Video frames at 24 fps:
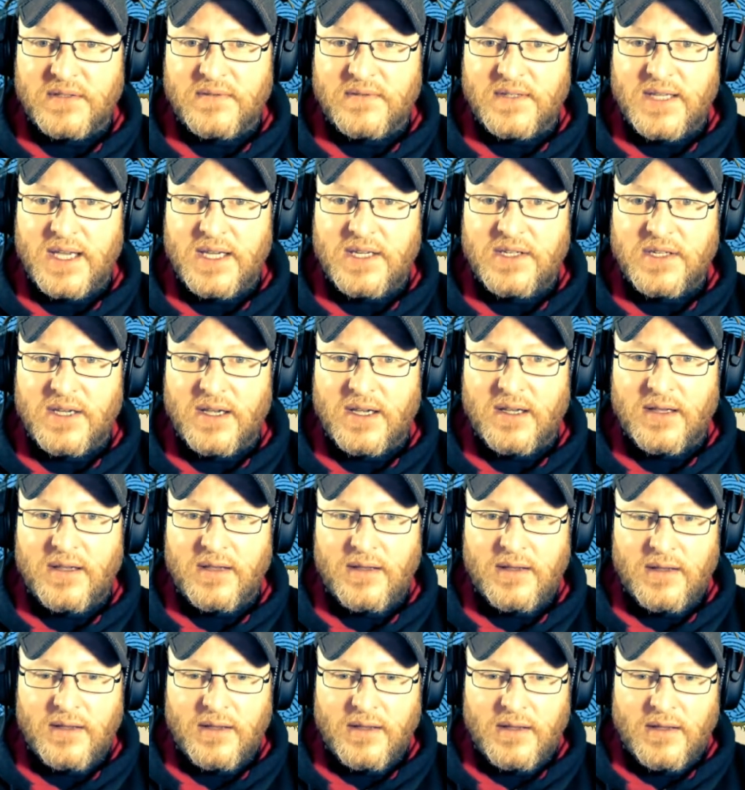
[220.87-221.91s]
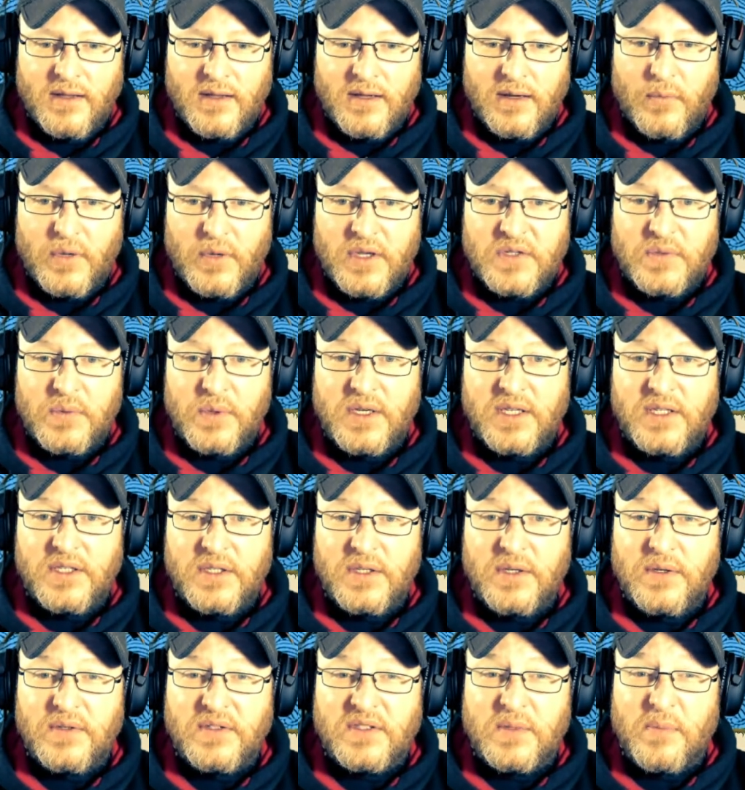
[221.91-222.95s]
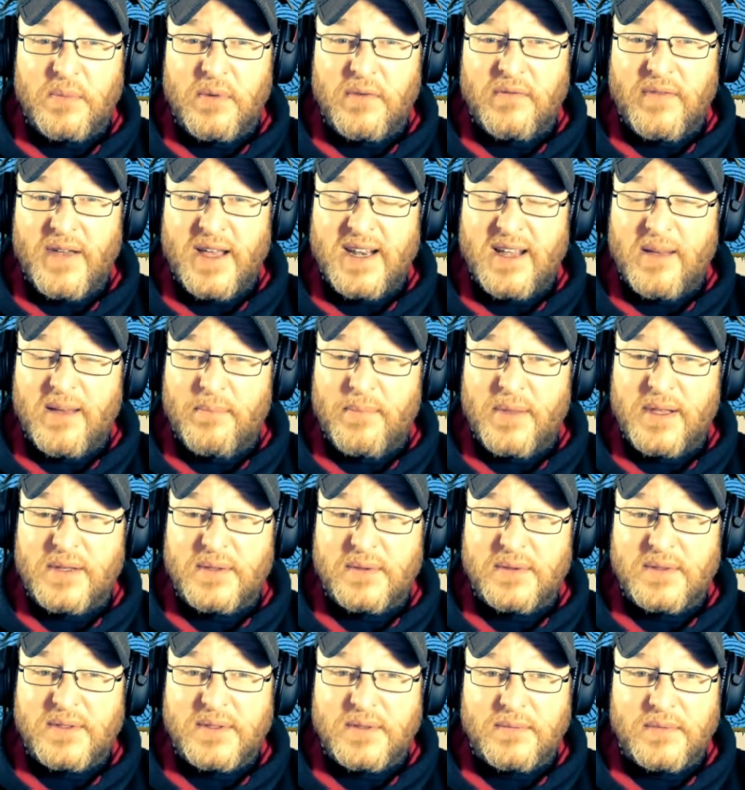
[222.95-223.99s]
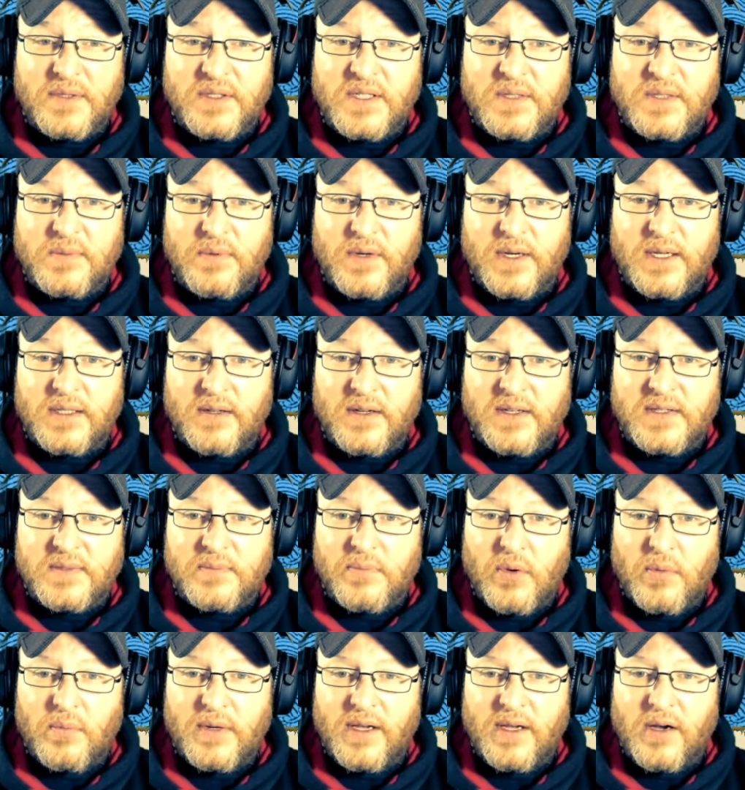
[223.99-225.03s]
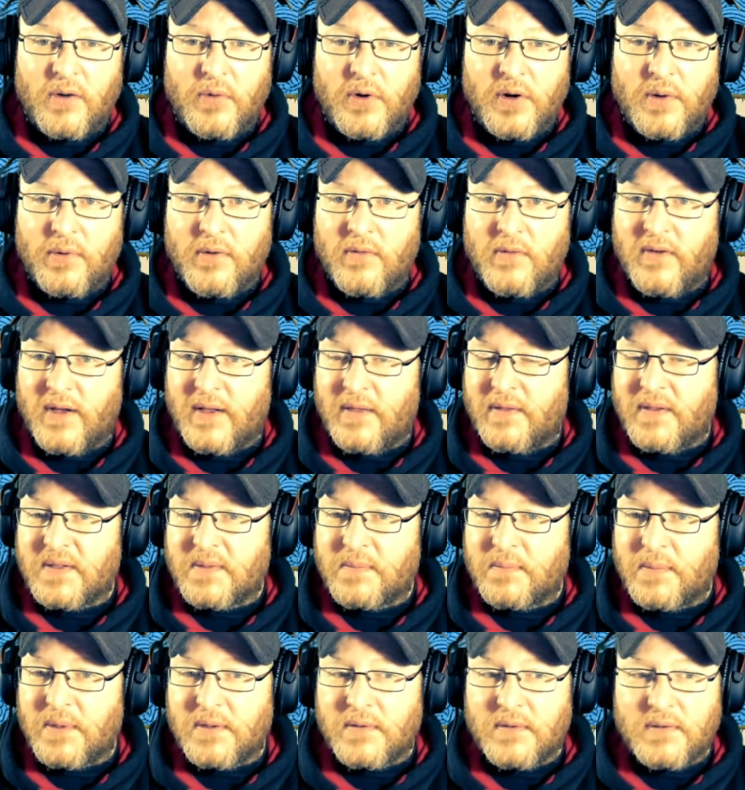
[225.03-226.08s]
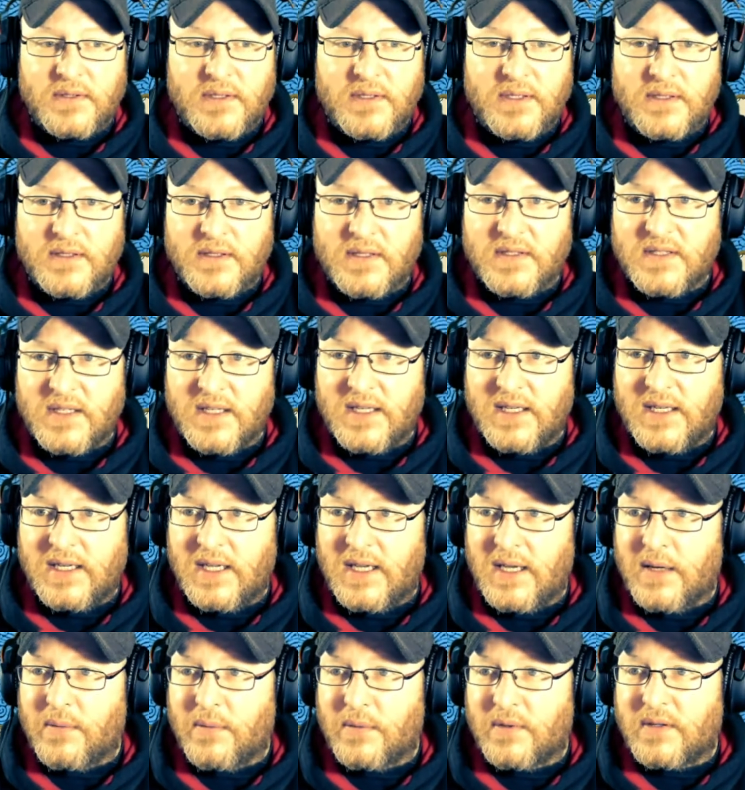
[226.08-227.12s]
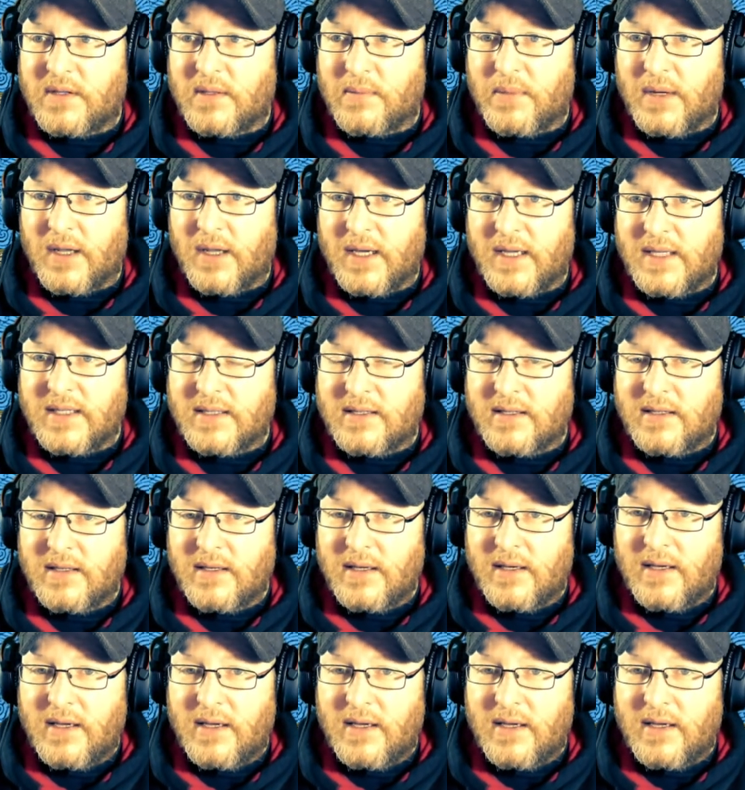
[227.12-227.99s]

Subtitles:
Danger, which we can use to prevent a build, which is pretty nice. Probably I want to prevent this build that's in here with the Blight.